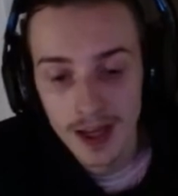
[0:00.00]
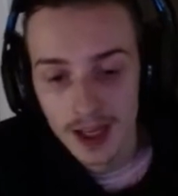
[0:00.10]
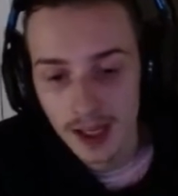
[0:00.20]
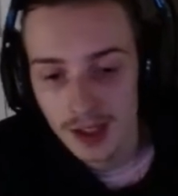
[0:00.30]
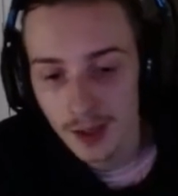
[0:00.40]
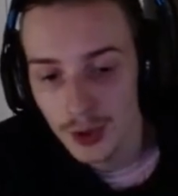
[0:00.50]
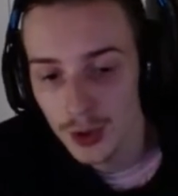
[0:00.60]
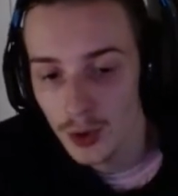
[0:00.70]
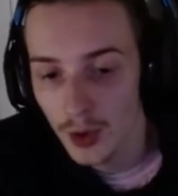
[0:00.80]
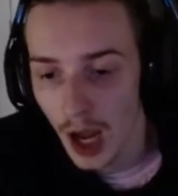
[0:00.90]
it's up to
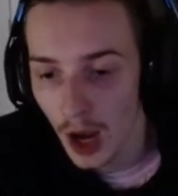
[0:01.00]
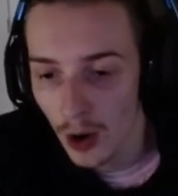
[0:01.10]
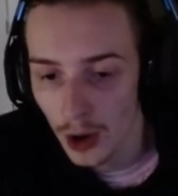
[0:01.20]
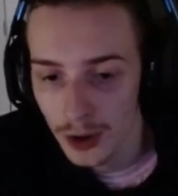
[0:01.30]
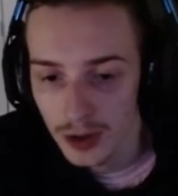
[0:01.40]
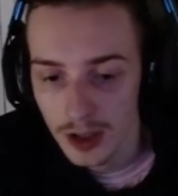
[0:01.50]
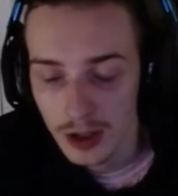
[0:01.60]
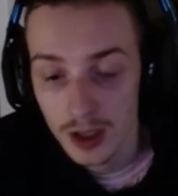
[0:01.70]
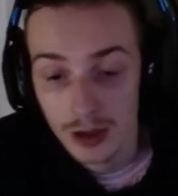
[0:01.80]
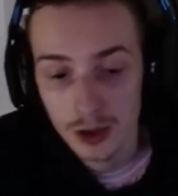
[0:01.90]
you how hard you think
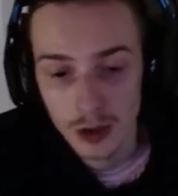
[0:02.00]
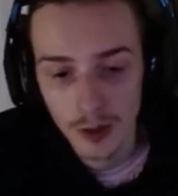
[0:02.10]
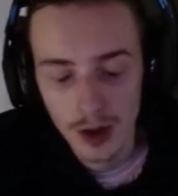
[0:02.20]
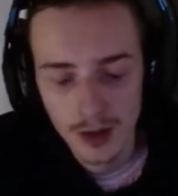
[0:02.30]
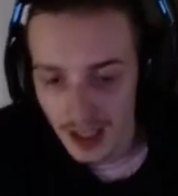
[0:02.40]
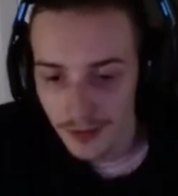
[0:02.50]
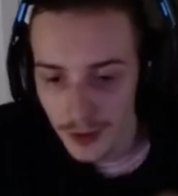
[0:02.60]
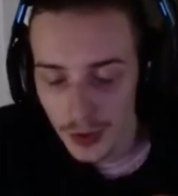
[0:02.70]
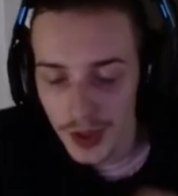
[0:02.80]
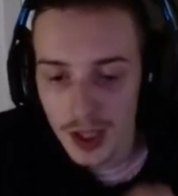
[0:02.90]
you can snowball. If you
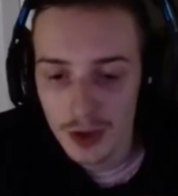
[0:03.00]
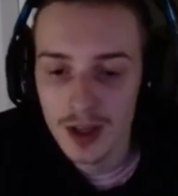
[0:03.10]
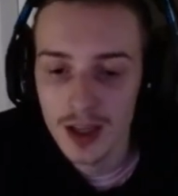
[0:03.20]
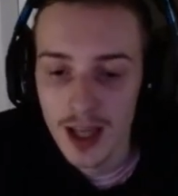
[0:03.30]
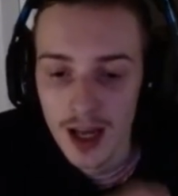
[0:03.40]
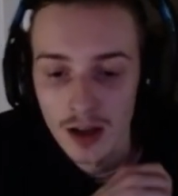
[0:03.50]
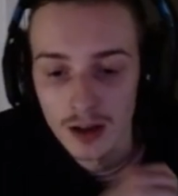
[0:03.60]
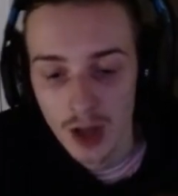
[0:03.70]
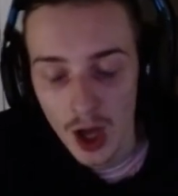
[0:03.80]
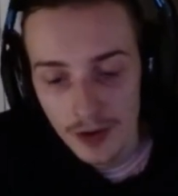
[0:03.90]
think you can get a
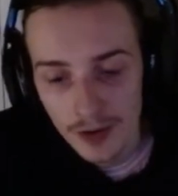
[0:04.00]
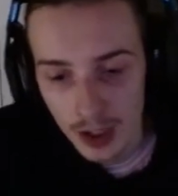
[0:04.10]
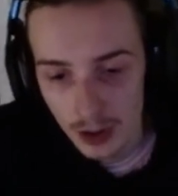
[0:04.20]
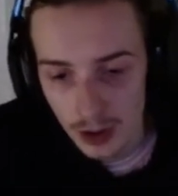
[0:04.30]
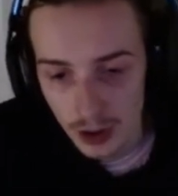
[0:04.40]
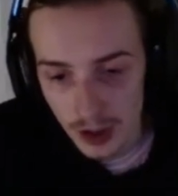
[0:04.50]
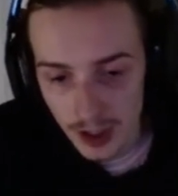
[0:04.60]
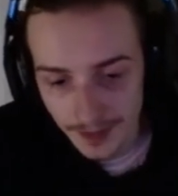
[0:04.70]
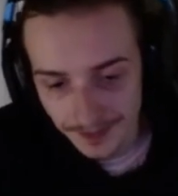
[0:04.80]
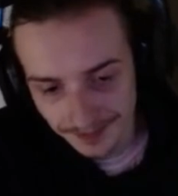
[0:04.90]
lot of kills
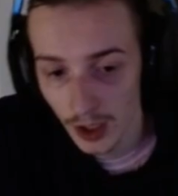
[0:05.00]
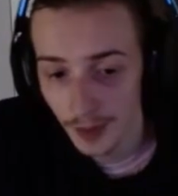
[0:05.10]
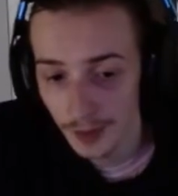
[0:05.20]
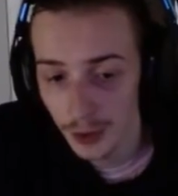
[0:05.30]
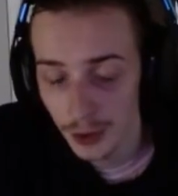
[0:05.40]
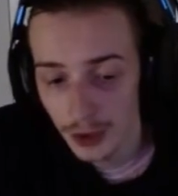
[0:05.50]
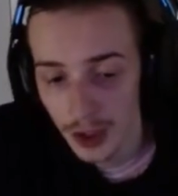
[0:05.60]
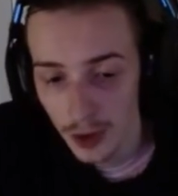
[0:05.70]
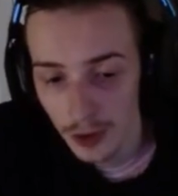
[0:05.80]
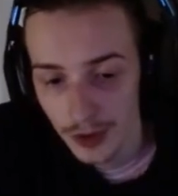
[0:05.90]
early, you should try to
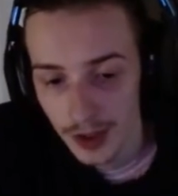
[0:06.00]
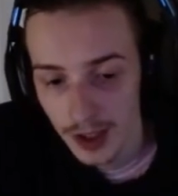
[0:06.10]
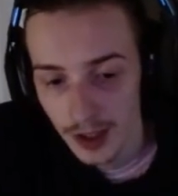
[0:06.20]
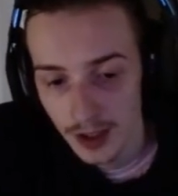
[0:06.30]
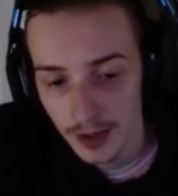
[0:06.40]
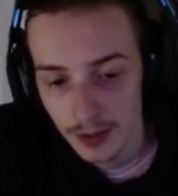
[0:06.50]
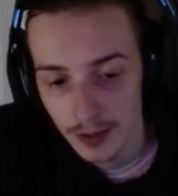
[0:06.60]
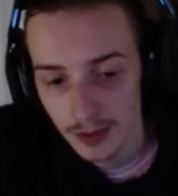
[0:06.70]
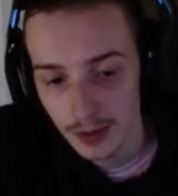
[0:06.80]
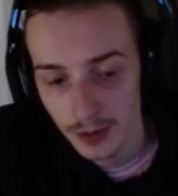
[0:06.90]
go for
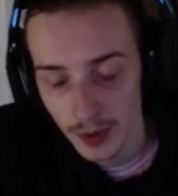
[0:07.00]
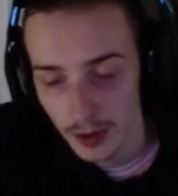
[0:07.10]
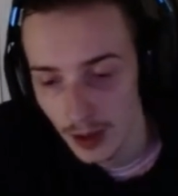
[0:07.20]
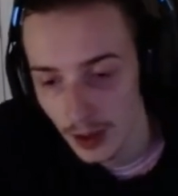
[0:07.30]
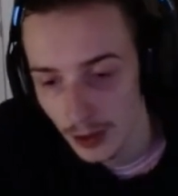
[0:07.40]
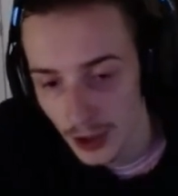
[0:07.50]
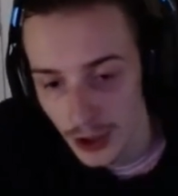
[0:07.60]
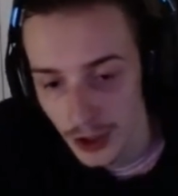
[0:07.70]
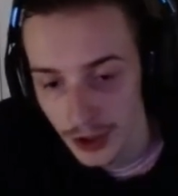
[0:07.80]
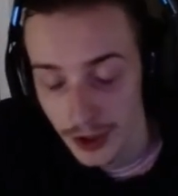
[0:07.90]
the Treasure
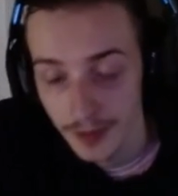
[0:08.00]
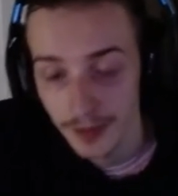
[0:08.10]
Hunter.